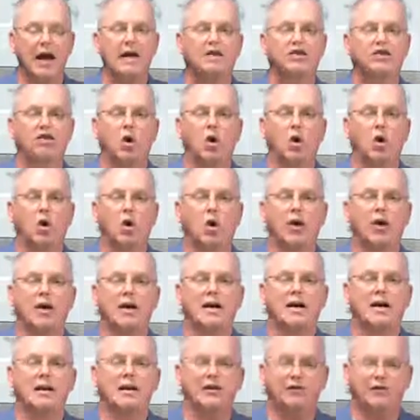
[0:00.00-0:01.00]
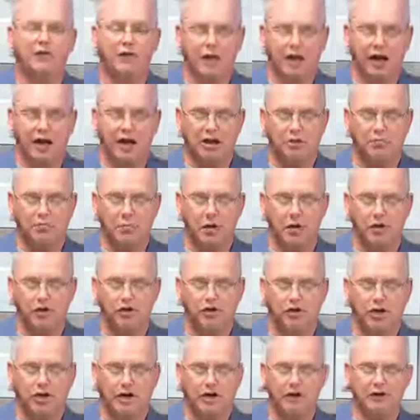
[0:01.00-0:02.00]
a thorn in the flesh,
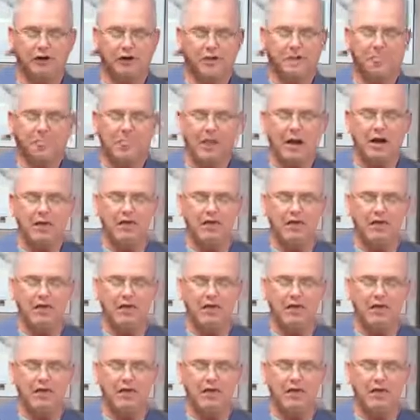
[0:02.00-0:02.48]
Paul says,